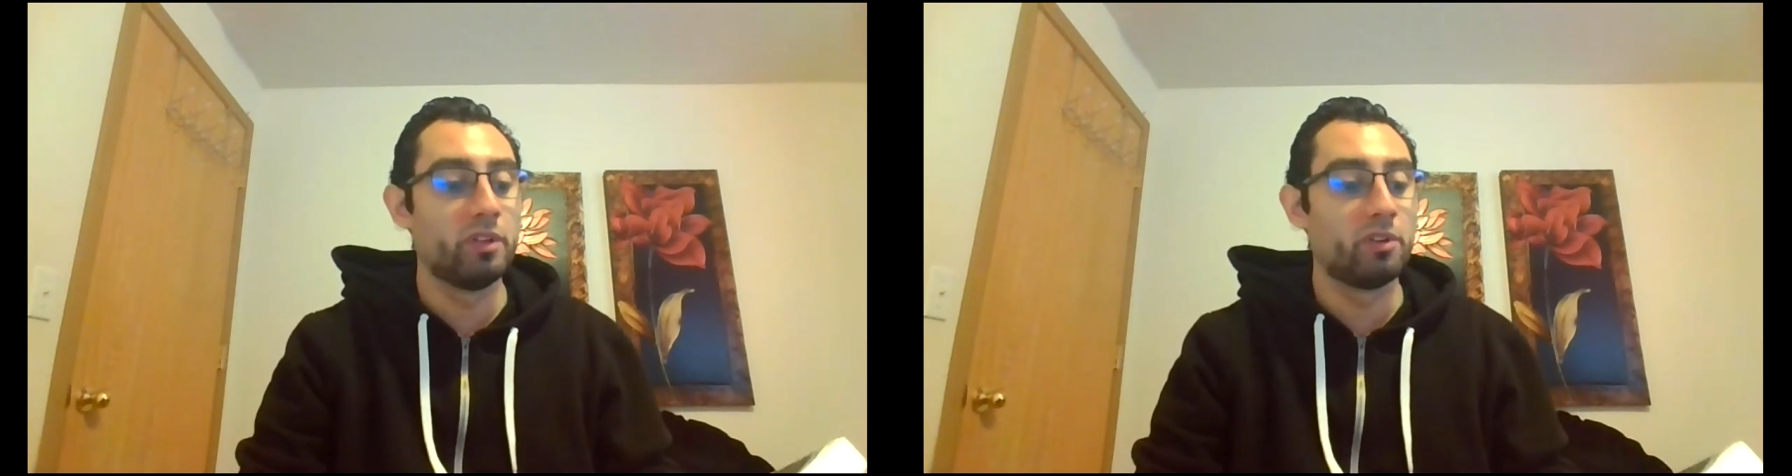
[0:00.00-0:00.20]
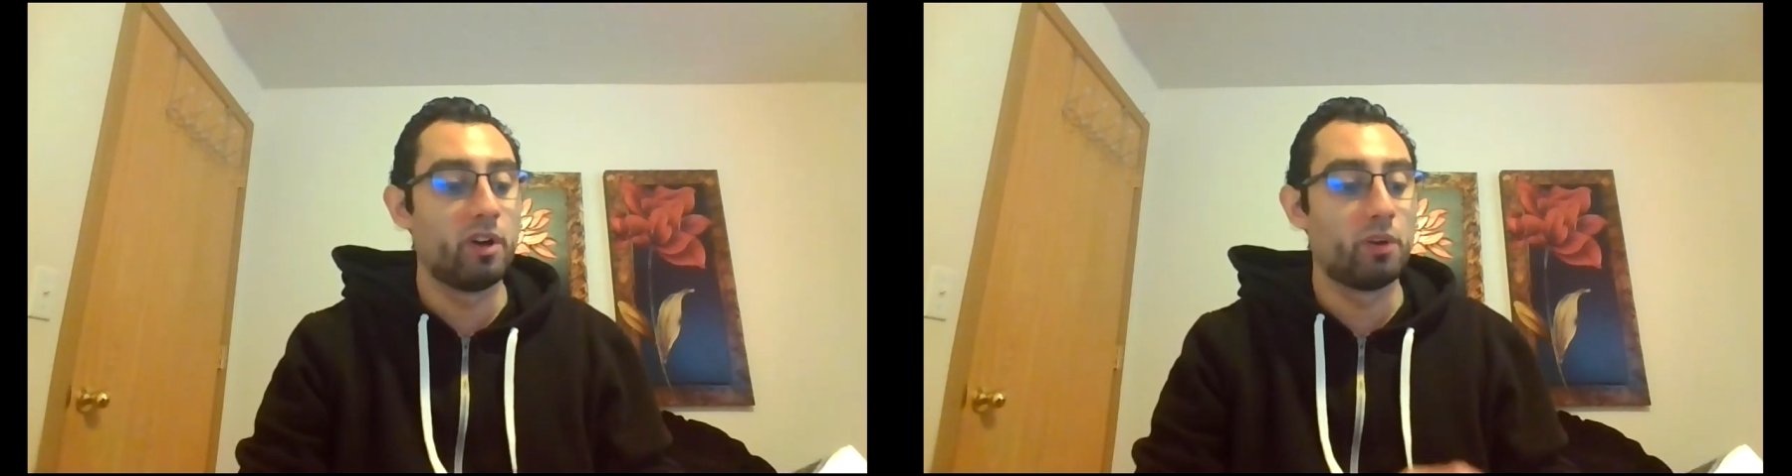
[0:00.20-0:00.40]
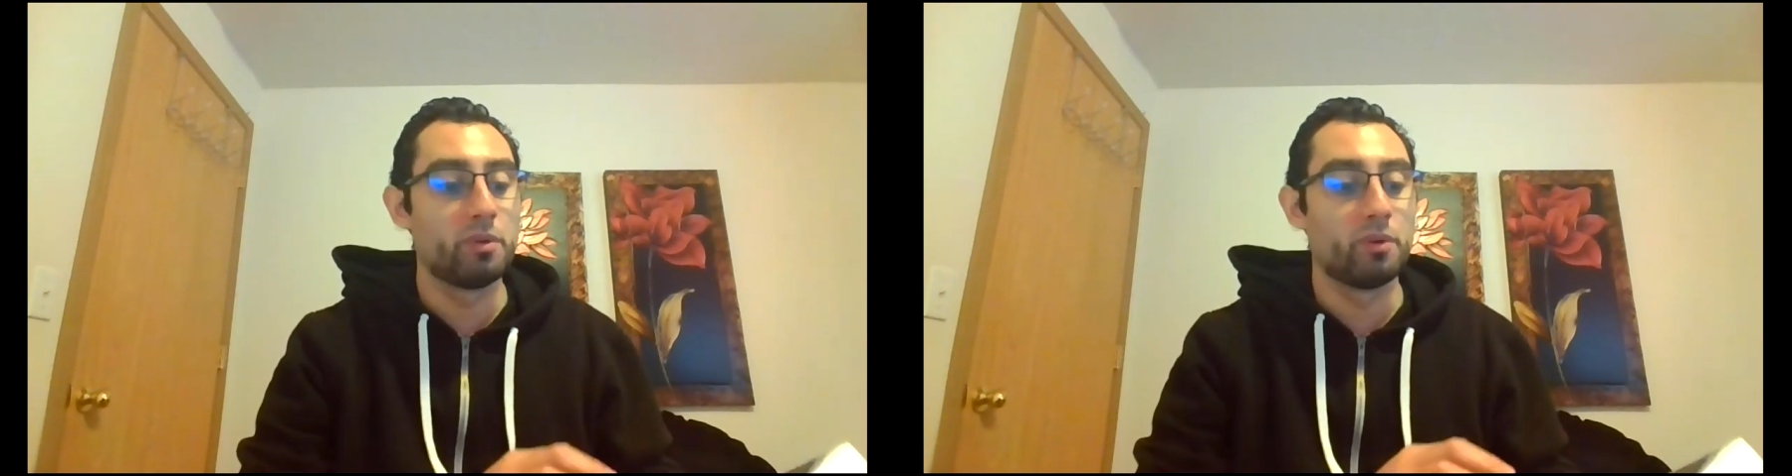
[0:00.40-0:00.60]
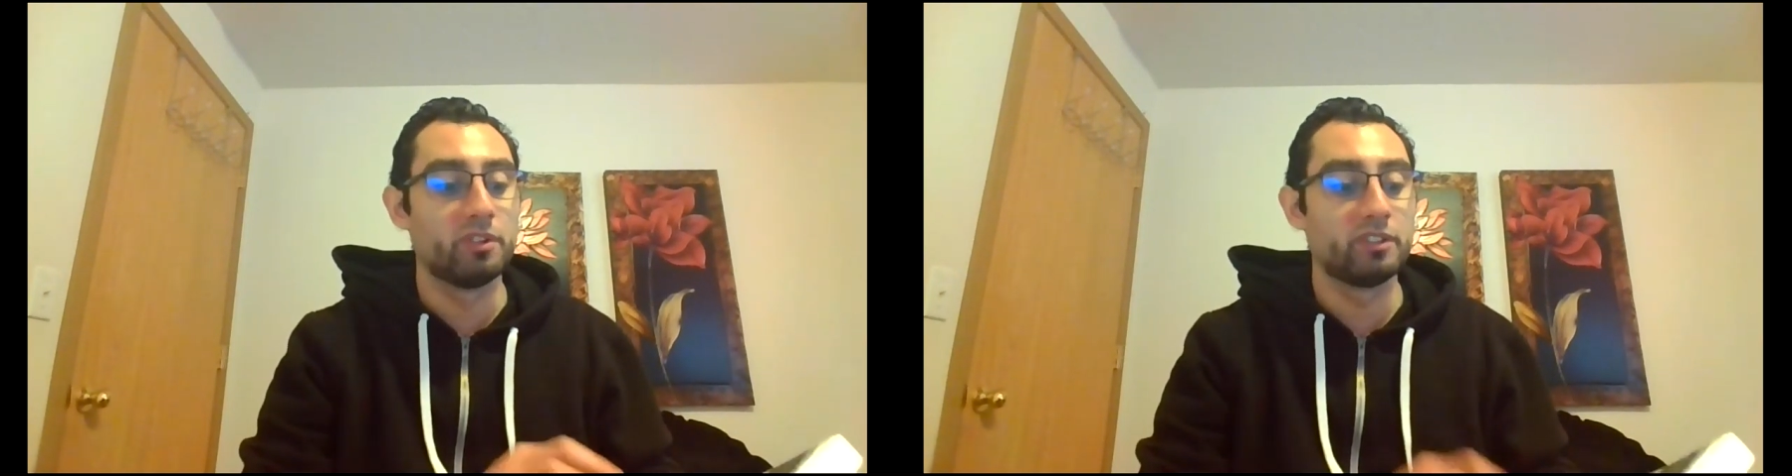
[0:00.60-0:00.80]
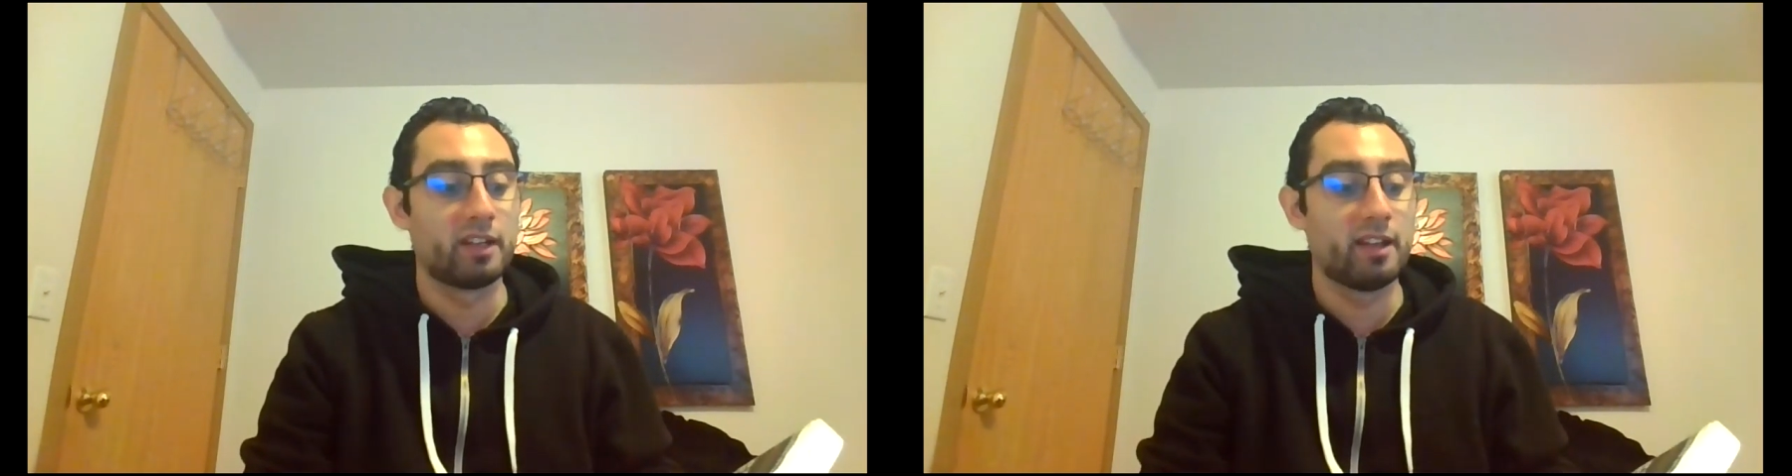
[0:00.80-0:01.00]
It'll help you
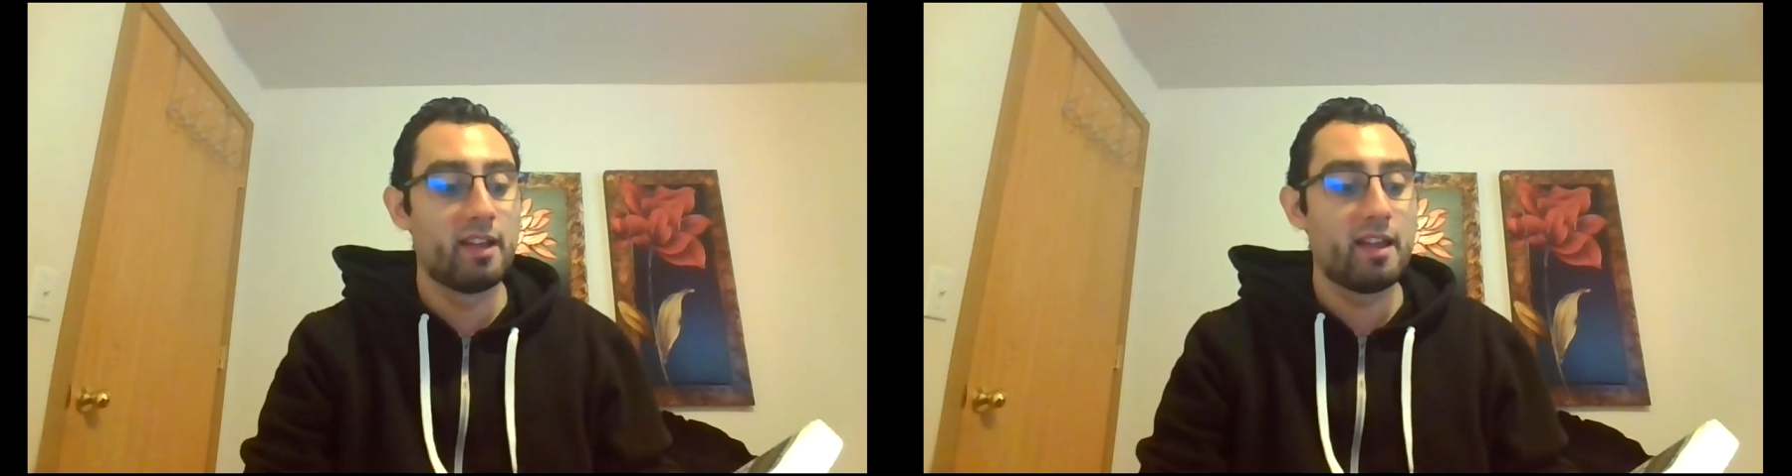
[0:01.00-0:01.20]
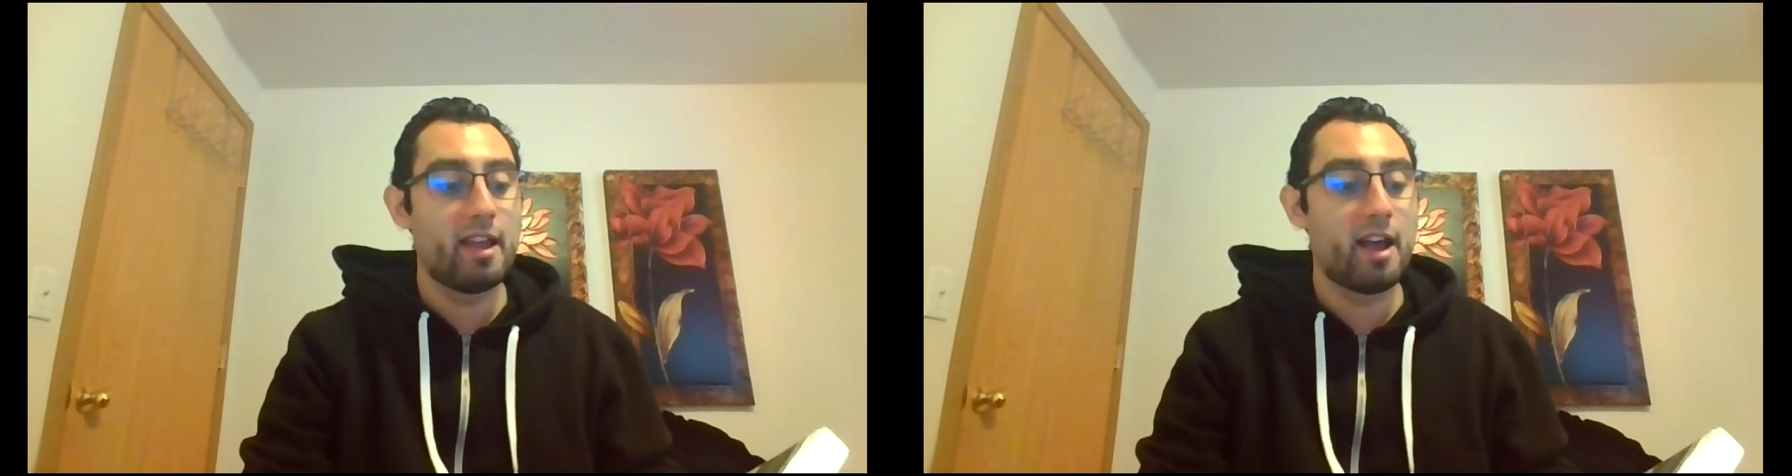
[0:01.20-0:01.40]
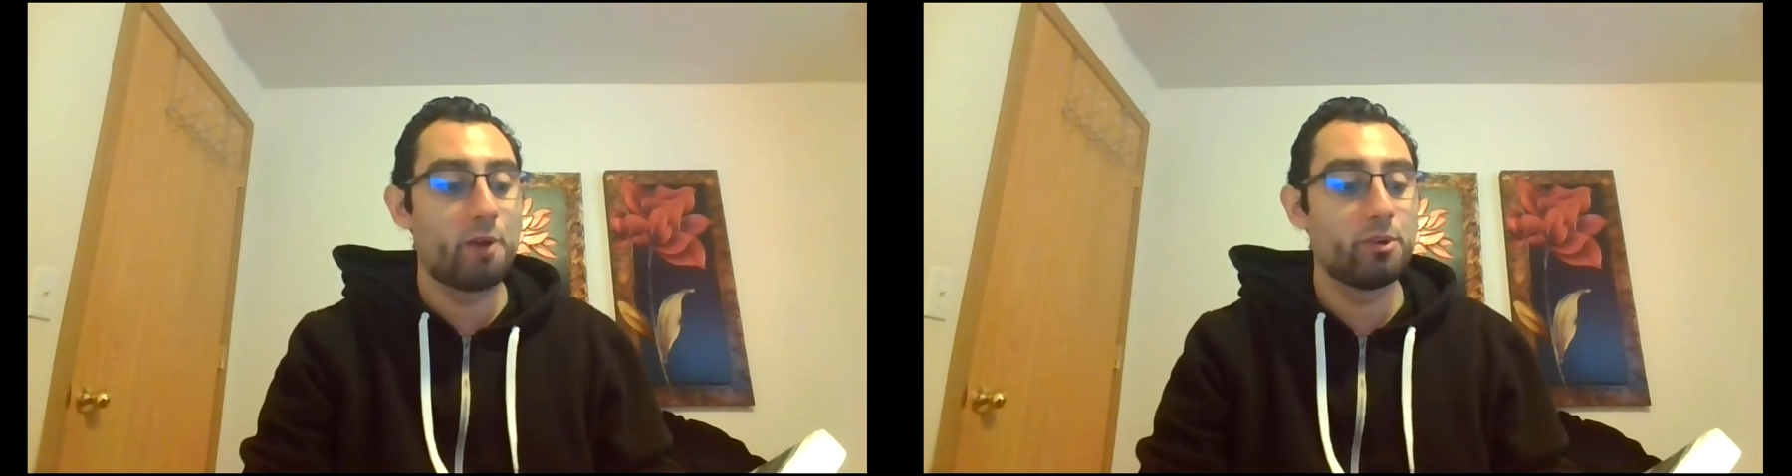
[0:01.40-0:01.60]
understand how